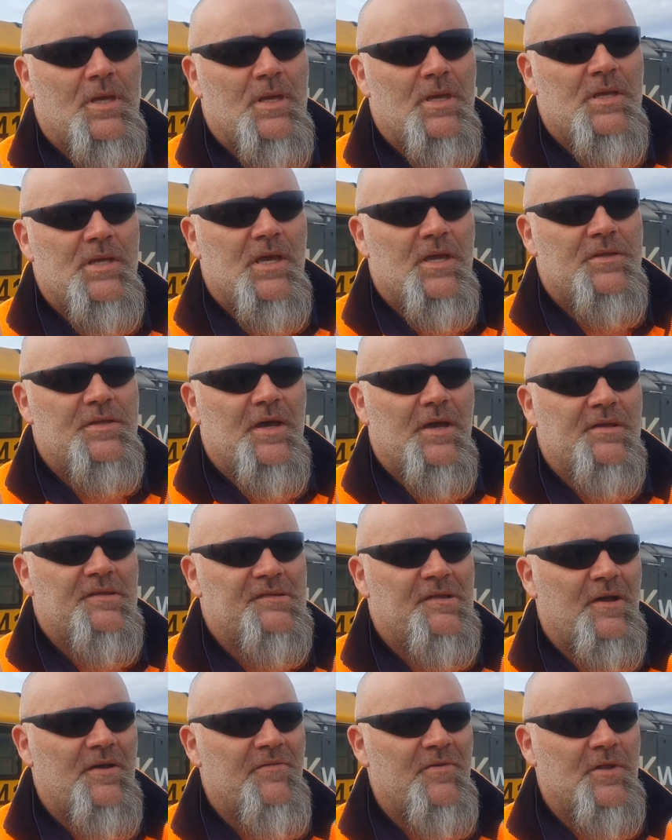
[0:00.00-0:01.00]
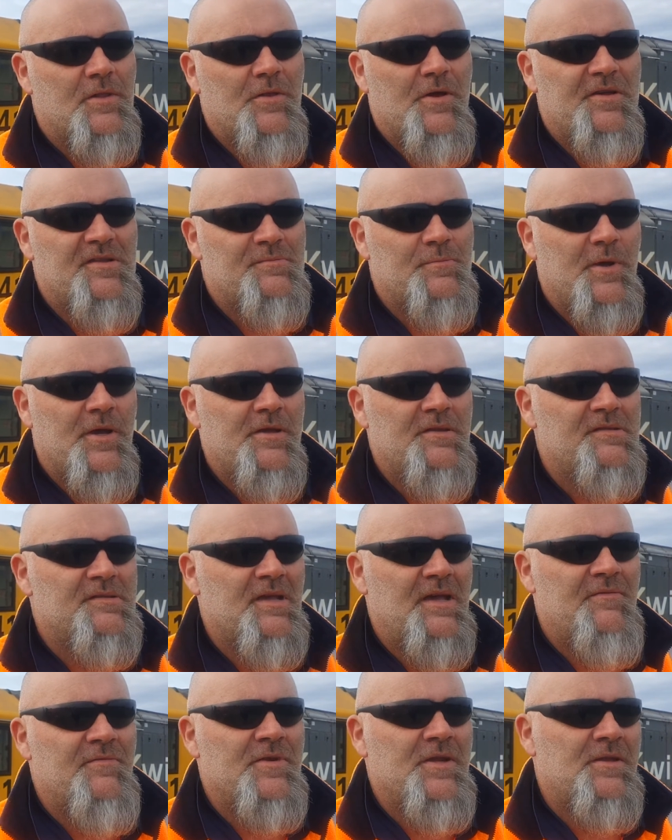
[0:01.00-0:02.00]
Yeah, it does. So even at low speeds,
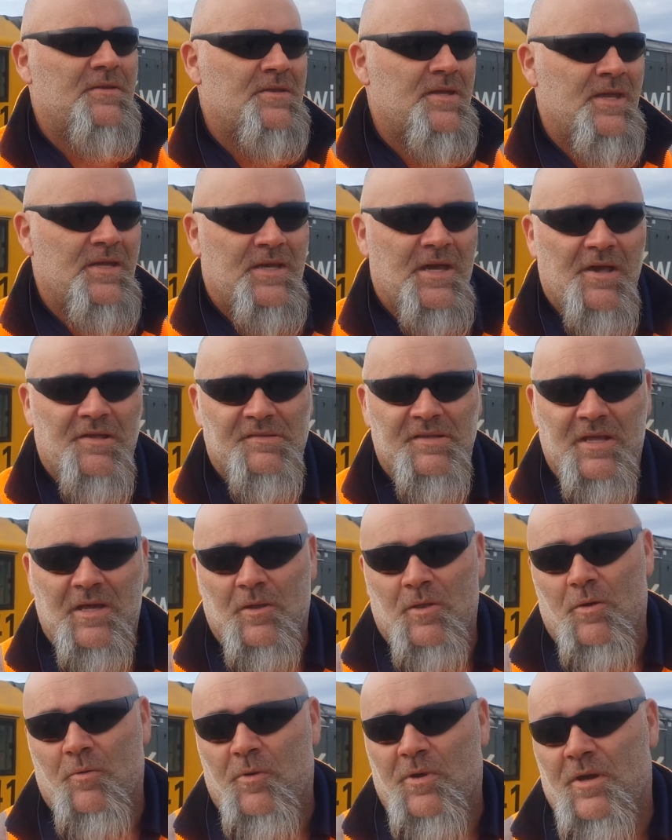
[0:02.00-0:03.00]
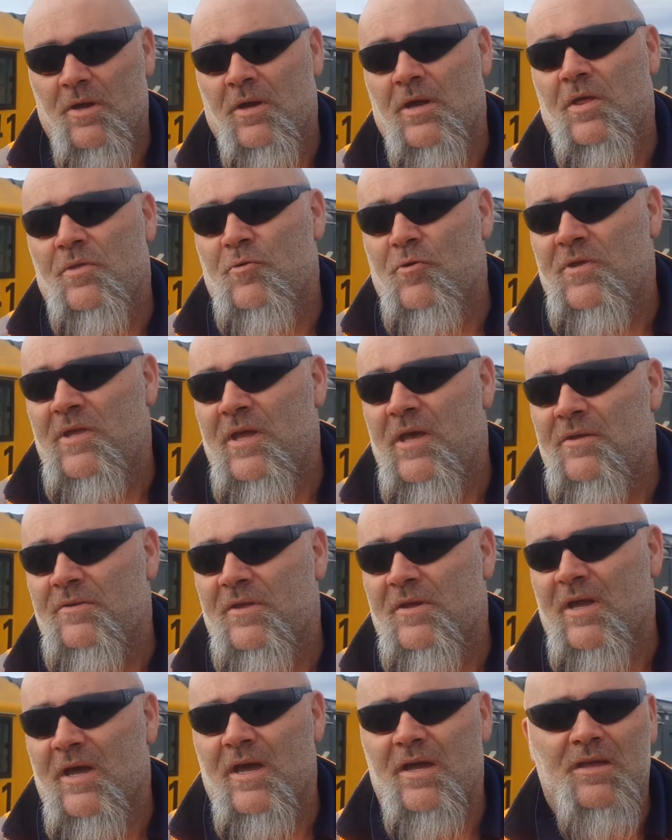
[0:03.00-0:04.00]
even at 10 k's an hour, like we're going to go through town
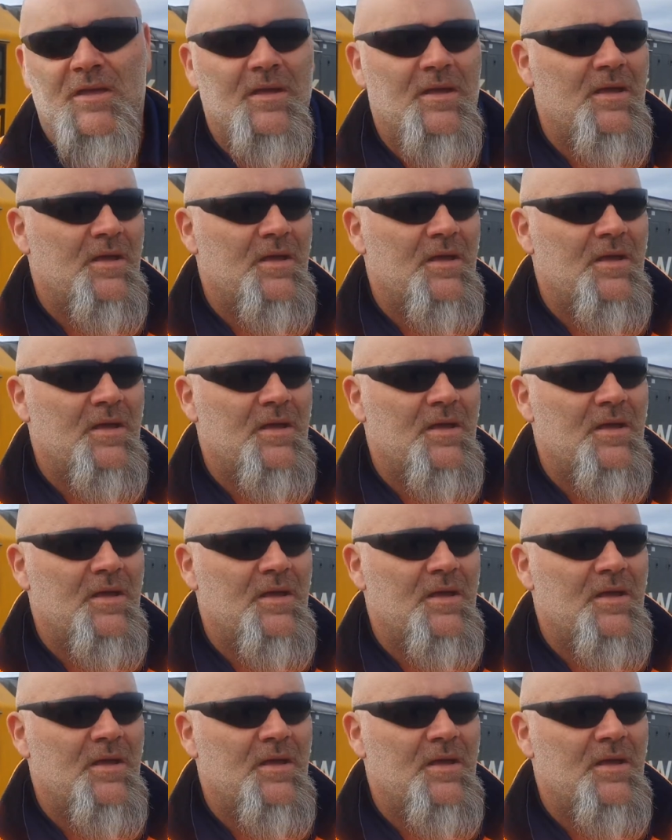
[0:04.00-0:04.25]
today,